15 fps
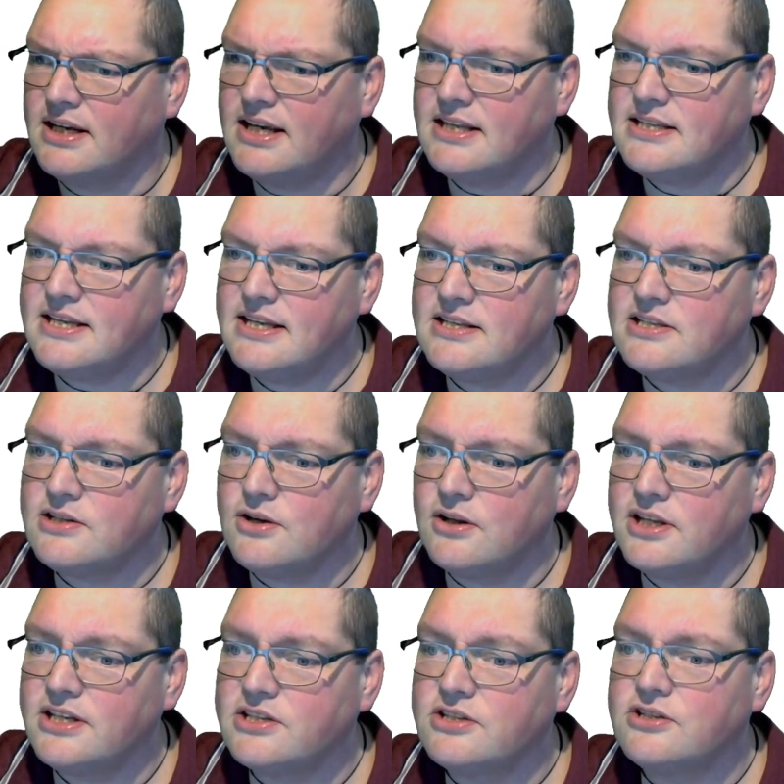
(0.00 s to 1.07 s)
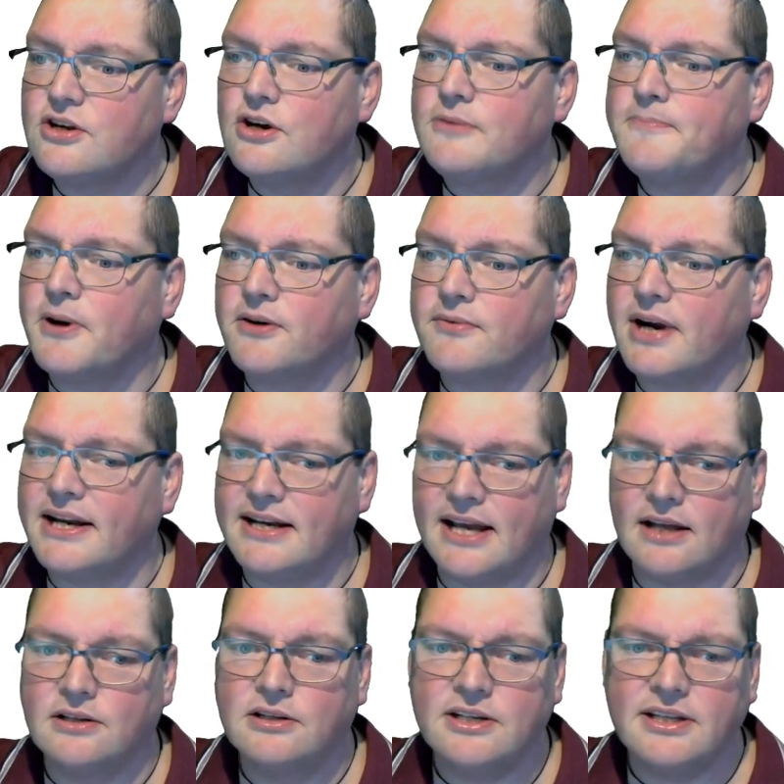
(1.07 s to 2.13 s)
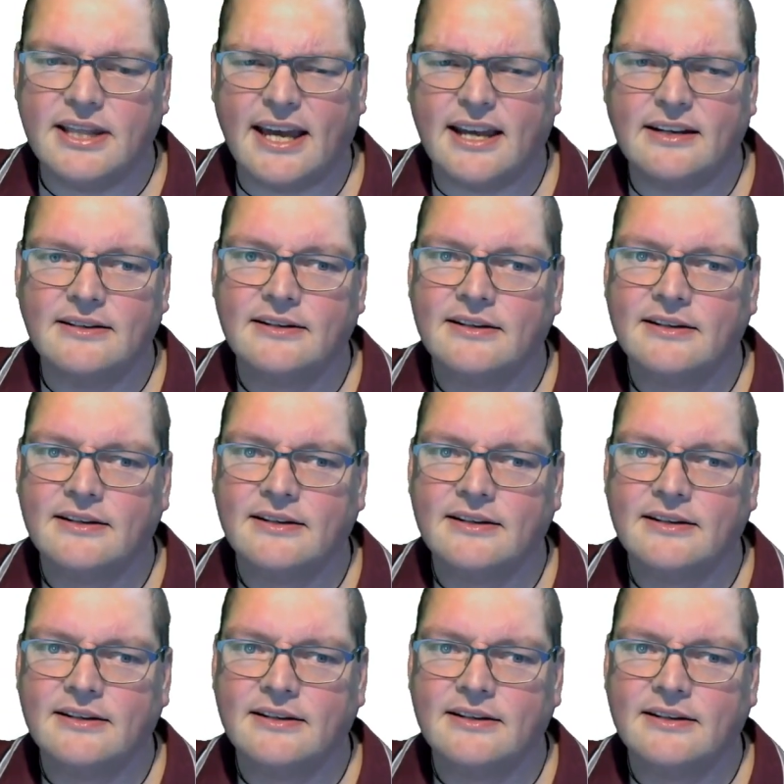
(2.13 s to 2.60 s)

It's installing certbot right now. Look at that.